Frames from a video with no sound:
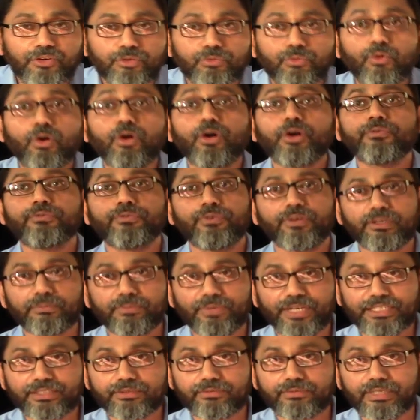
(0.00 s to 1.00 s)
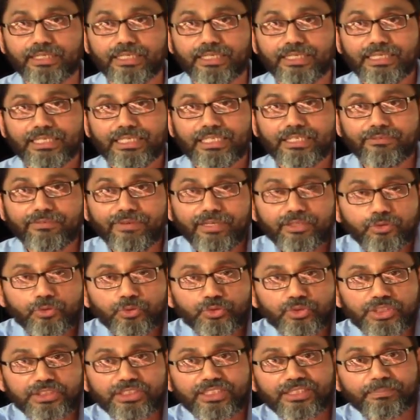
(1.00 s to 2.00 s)
a reward for him right away. He
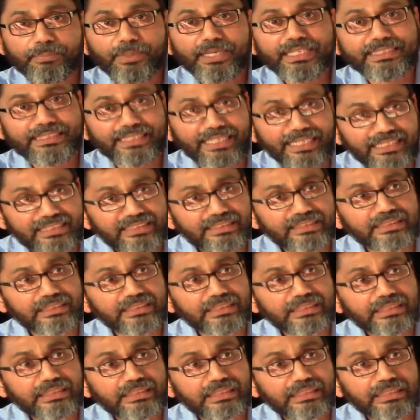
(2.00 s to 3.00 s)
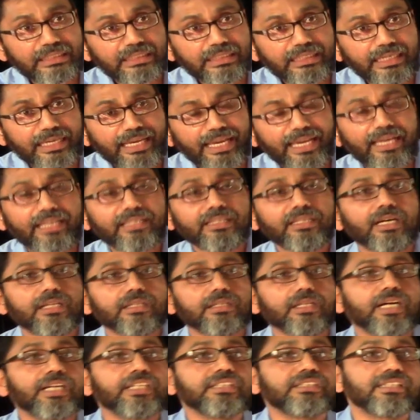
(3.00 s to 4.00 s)
went through such a big test,
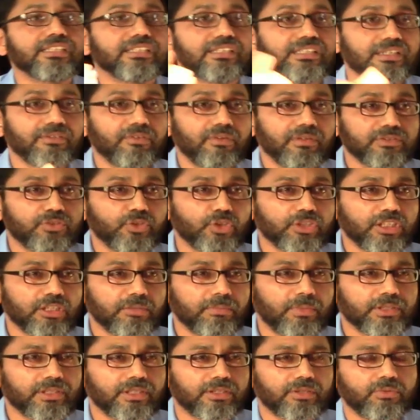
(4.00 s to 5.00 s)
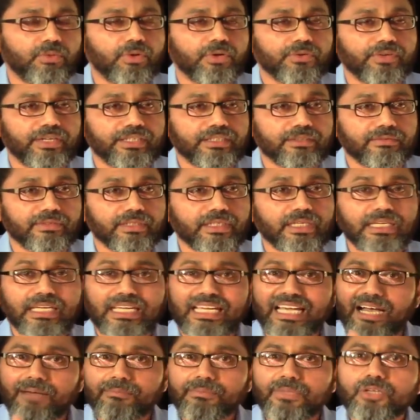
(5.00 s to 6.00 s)
and Allah is talking about the reward right away.
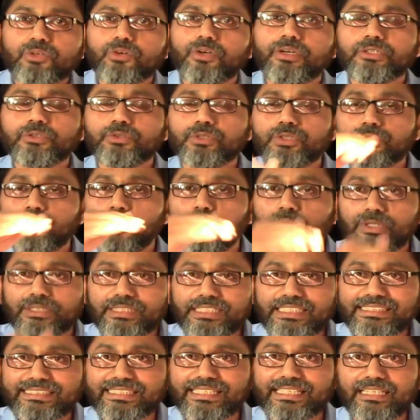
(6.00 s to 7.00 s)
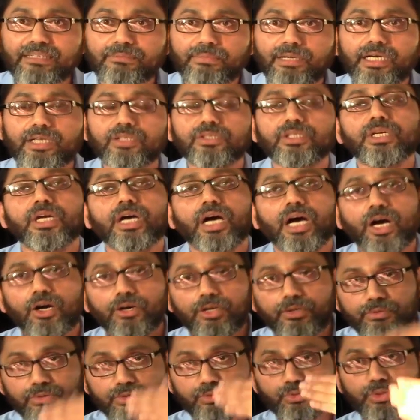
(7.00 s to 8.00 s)
I'm not going into the whole detail about
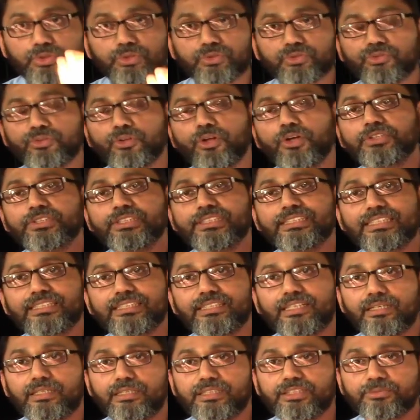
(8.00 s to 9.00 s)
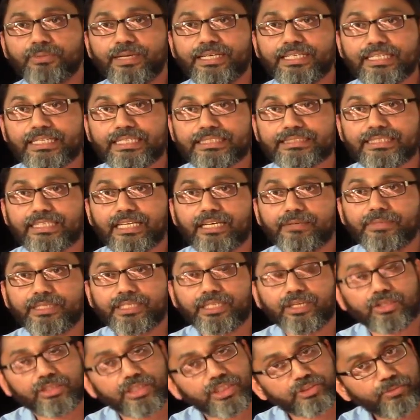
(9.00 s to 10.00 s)
how he was going to slaughter Ismail alayhi
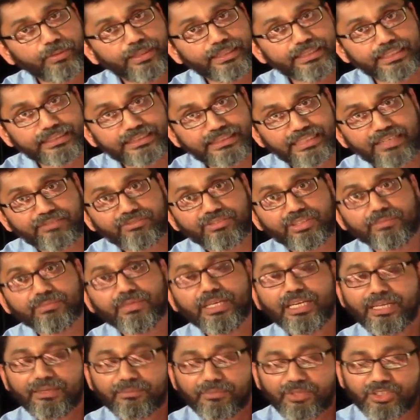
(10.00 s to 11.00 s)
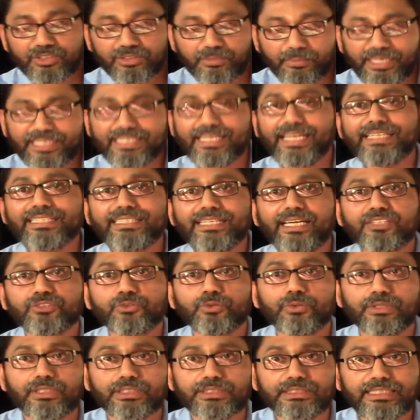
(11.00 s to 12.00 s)
salam and how Allah subhanahu wa ta'ala saved him, because the main
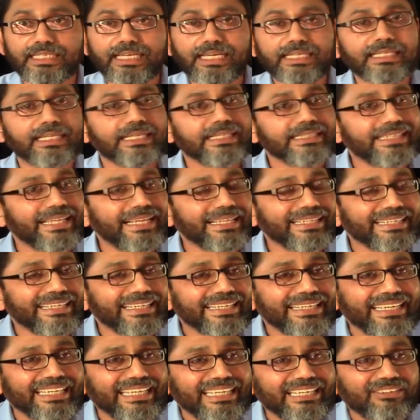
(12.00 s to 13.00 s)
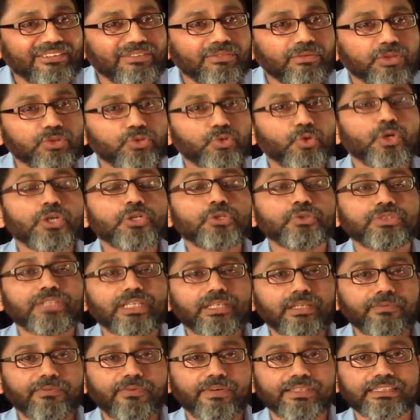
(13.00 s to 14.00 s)
idea is to understand that he was going
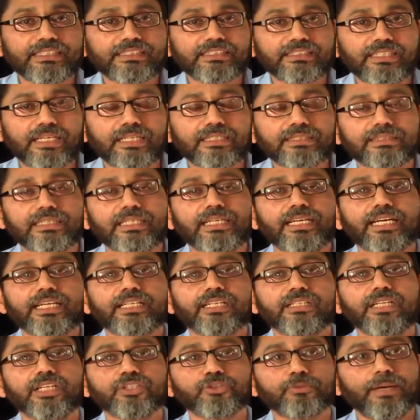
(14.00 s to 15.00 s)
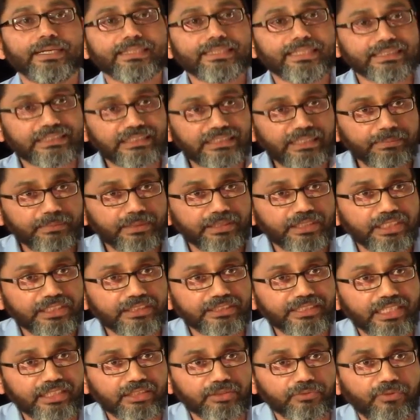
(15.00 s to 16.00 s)
to sacrifice his sons and Allah subhanahu wa ta'ala
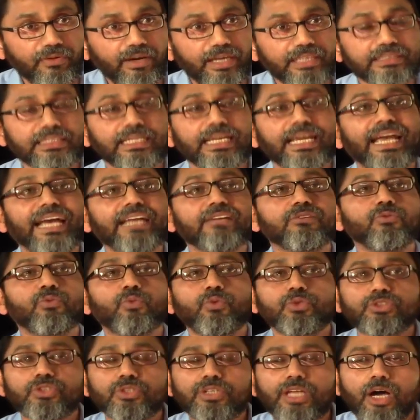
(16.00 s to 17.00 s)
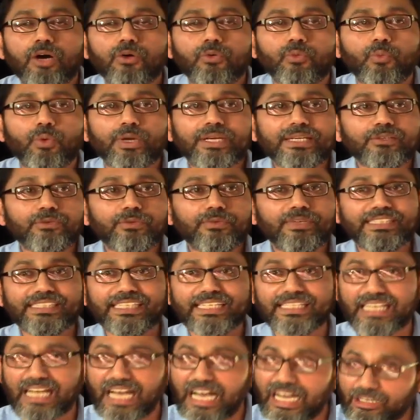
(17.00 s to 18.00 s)
accepted his sacrifice. And so now, what do
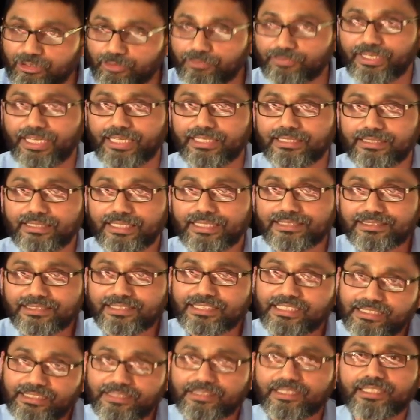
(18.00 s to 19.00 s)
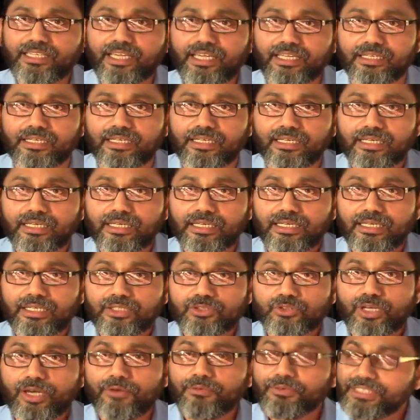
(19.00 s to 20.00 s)
we take out of that? That's the key thing again.
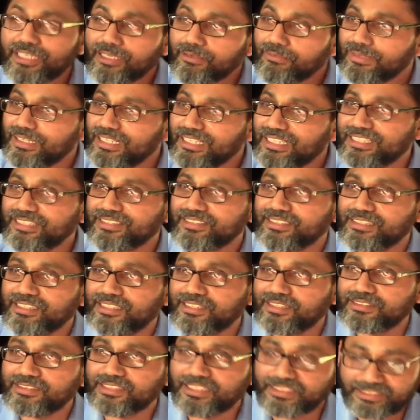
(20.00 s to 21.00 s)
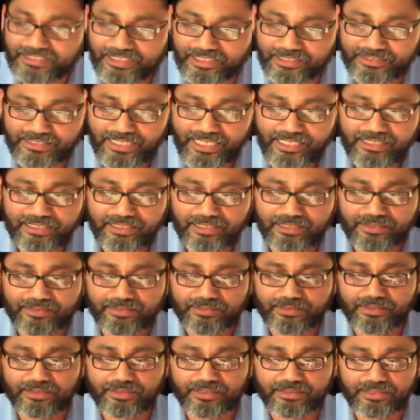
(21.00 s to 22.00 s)
So every time we
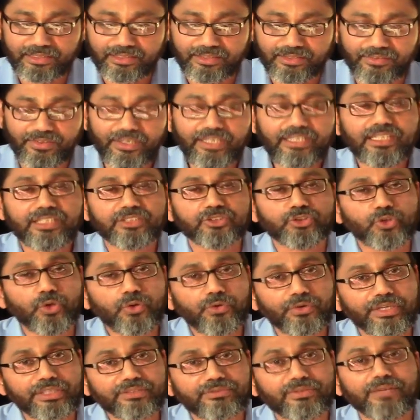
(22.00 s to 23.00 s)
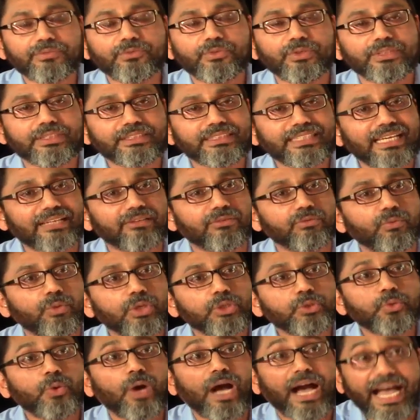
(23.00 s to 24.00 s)
read the stories, we have to
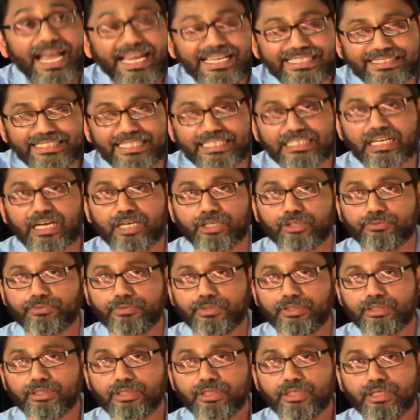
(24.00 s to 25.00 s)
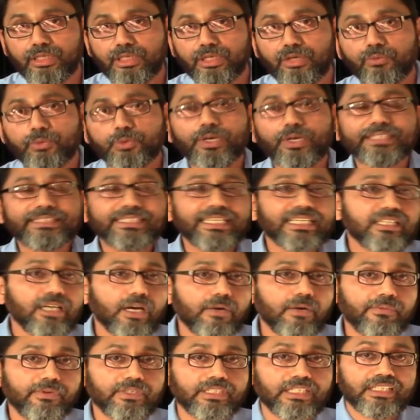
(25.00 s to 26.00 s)
understand, what do I take out of it? What I
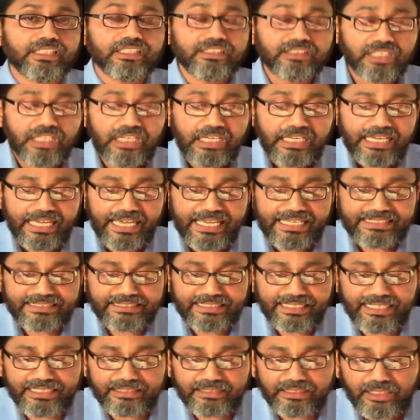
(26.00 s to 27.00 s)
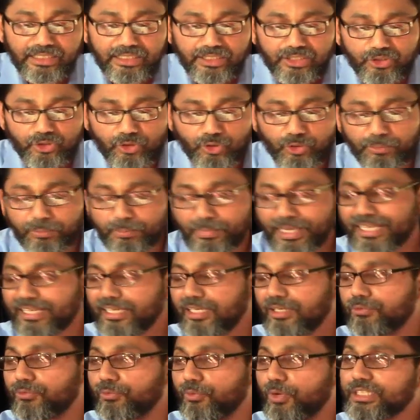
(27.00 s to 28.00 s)
take out of it is that no
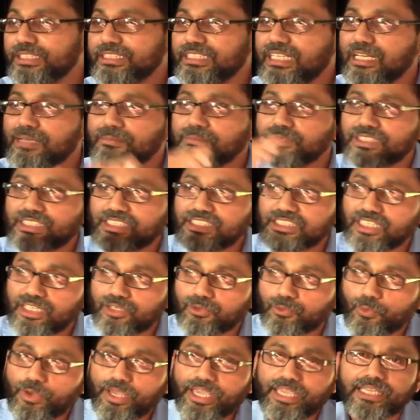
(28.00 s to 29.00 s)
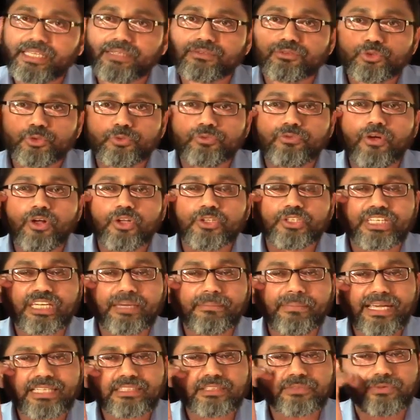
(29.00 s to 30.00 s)
matter what comes in our way to follow
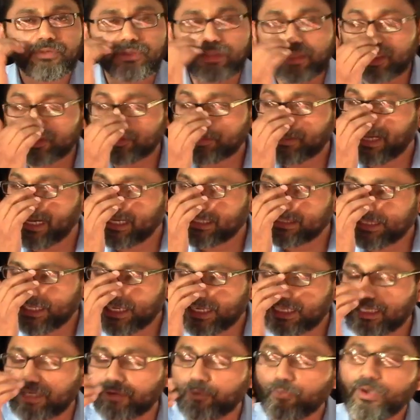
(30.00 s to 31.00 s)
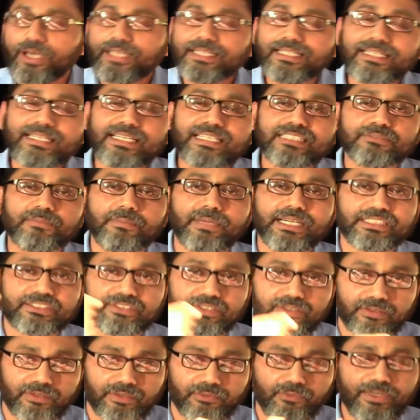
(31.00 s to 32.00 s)
the commands of Allah subhanahu wa ta'ala, whether it's
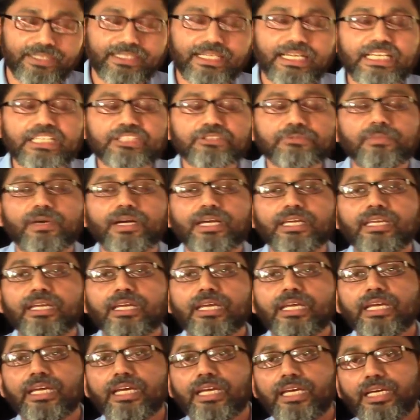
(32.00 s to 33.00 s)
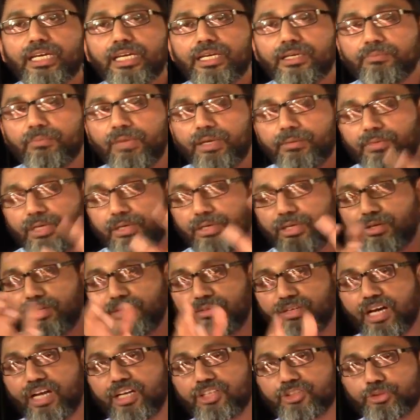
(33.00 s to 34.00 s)
my children, whether it's
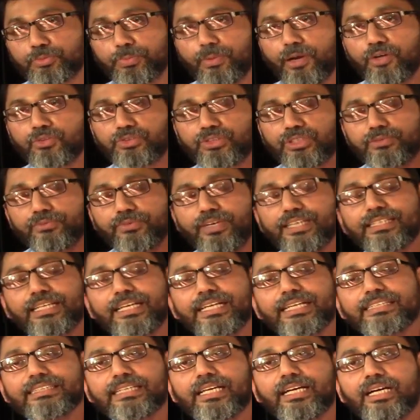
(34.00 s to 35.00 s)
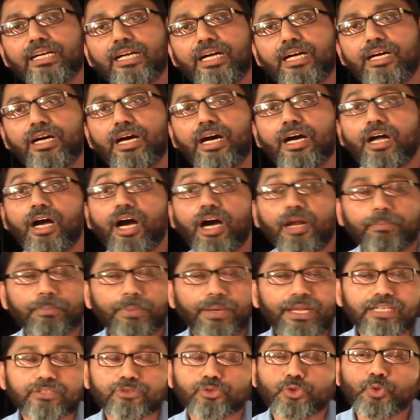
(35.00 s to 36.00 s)
our spouses, whether it's
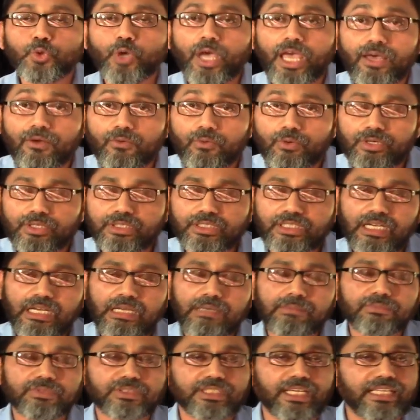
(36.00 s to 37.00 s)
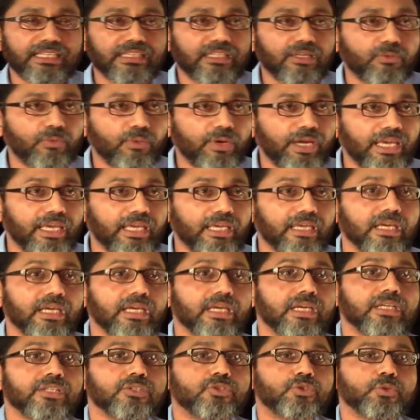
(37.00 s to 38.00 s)
our parents, whoever comes in the
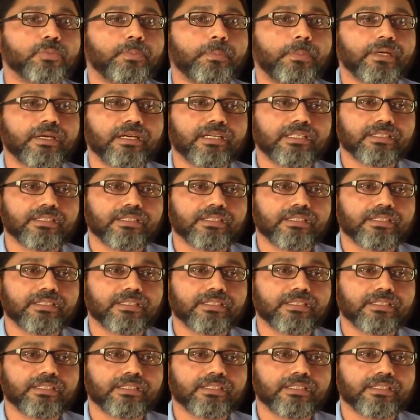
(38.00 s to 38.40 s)
way to